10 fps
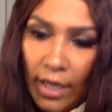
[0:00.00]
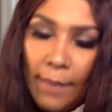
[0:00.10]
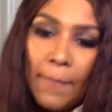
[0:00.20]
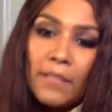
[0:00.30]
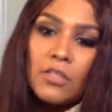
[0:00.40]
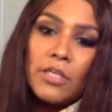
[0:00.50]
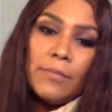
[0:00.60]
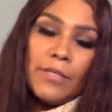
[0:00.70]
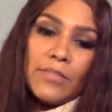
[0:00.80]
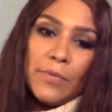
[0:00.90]
I'm not talking
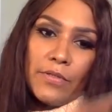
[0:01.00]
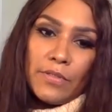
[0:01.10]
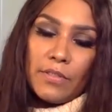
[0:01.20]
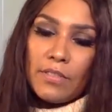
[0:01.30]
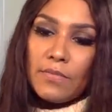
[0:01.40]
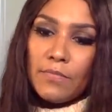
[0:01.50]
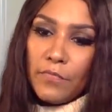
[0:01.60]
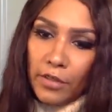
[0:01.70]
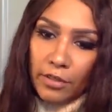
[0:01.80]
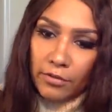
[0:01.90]
about spells on this
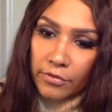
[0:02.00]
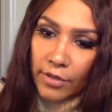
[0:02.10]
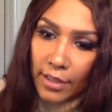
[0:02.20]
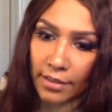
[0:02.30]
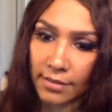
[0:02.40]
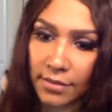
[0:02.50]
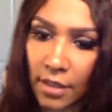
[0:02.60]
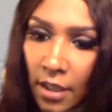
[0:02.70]
video, you guys.